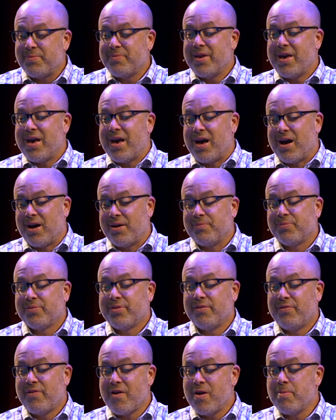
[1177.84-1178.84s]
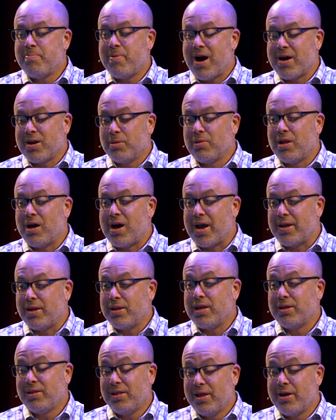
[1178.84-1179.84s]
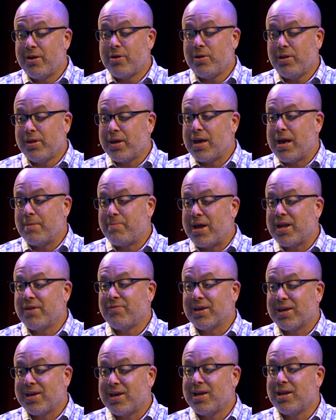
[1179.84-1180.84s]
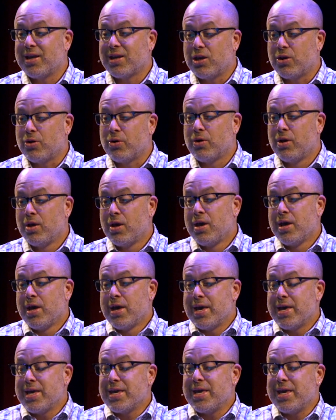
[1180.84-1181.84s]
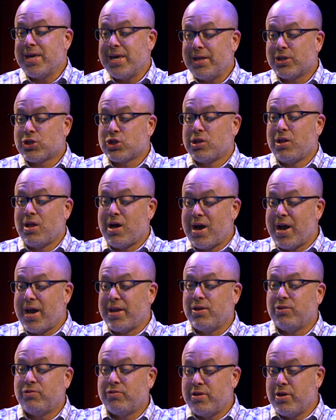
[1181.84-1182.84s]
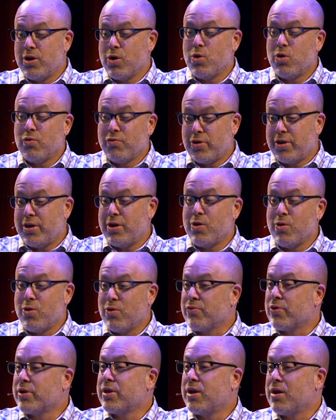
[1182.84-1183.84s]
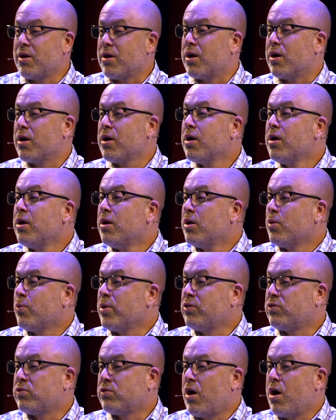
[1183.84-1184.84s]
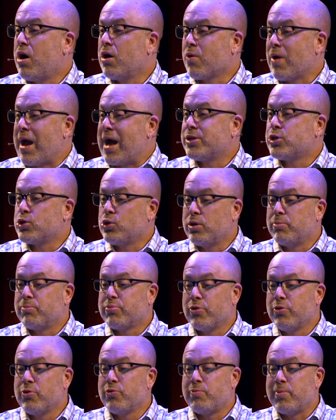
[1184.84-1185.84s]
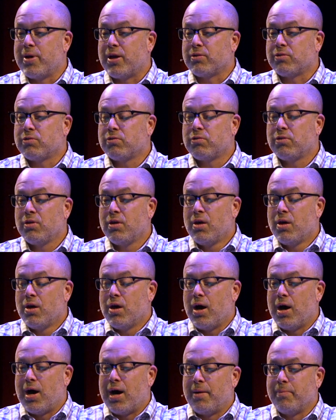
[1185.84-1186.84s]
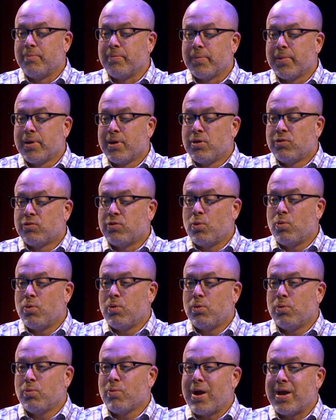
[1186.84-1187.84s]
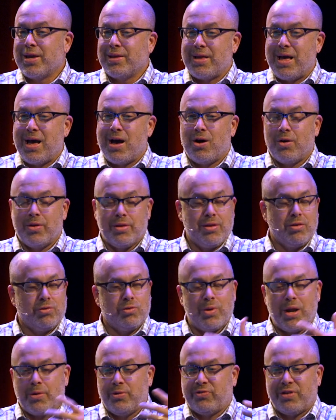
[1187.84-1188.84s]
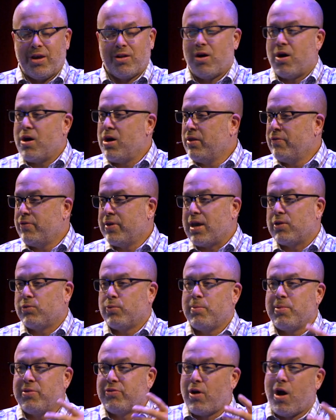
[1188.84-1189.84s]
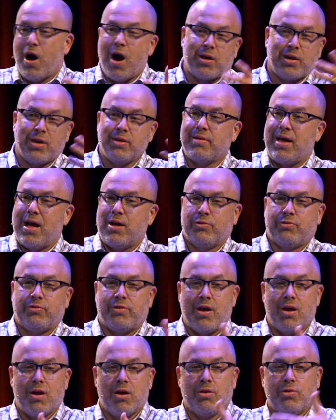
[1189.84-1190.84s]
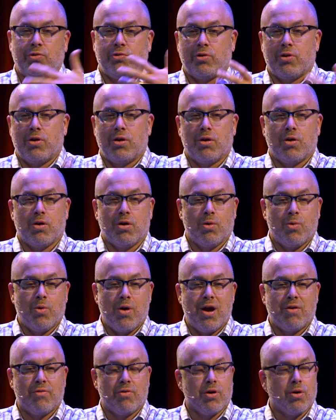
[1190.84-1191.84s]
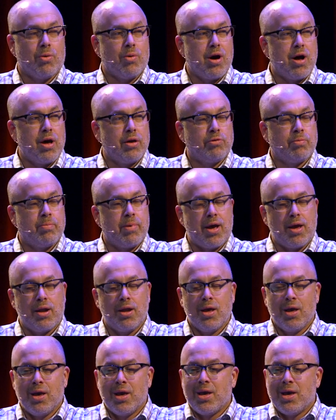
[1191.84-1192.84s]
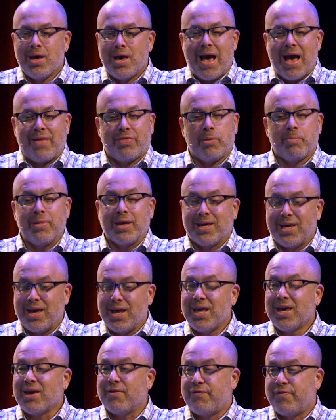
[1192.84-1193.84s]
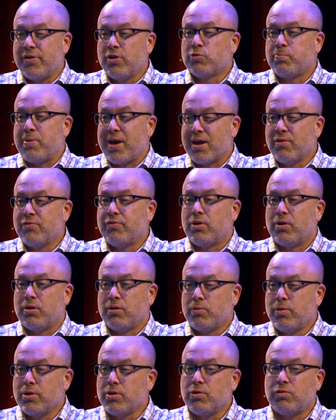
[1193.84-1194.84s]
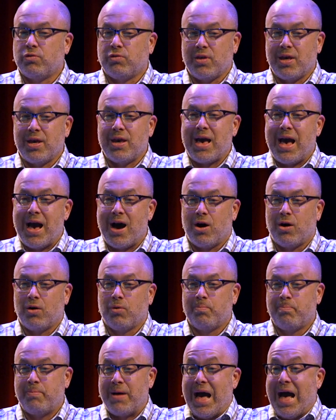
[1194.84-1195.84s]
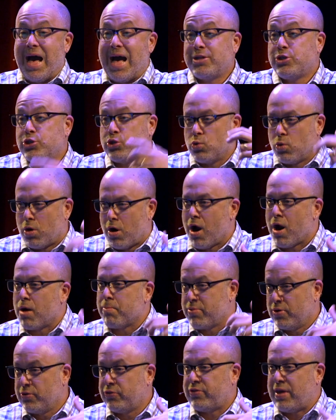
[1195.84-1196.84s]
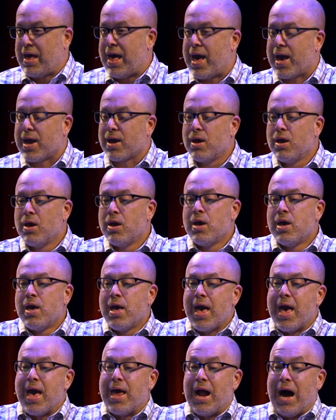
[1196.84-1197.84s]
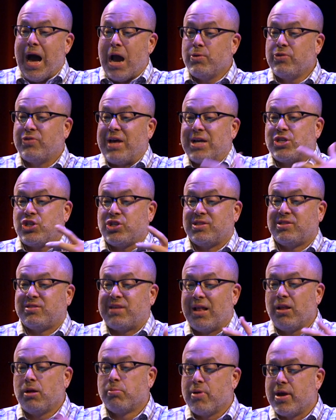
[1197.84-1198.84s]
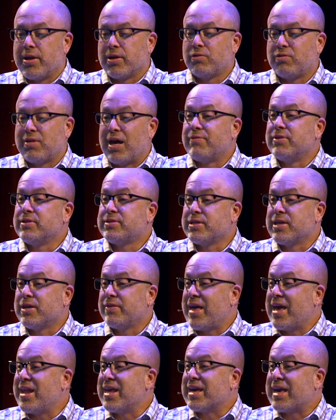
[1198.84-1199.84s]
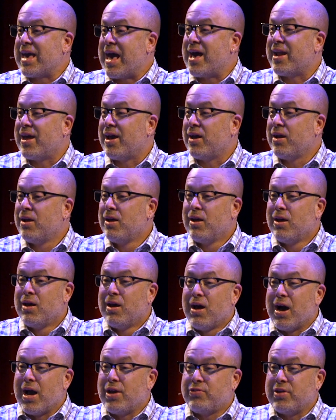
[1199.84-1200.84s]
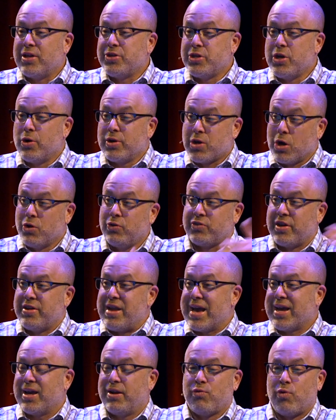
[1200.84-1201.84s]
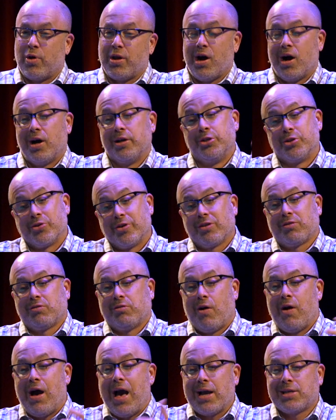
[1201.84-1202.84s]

the very bottom line, and literally, I'm not even kidding you. Each line is year over year over year. We saw gradual improvements. So right now, and this is what I would say to all of you guys, we've been talking downstairs or wherever it was, but at the beginning it feels painful when you see how bad you are, per se. And I was actually celebrating 17. They didn't get it. I said, you know, it goes to -100. So